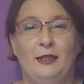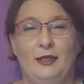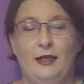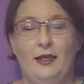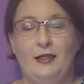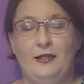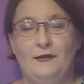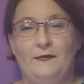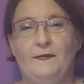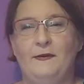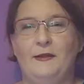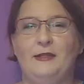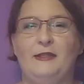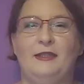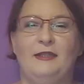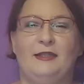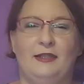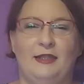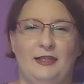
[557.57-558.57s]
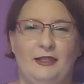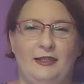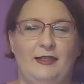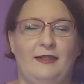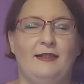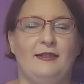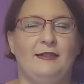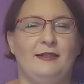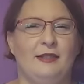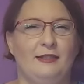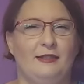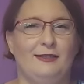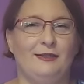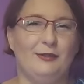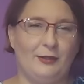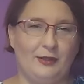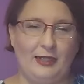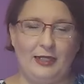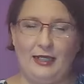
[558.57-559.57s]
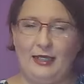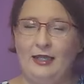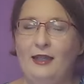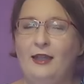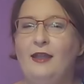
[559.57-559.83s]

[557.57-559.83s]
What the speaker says: It fit, and I decided, okay,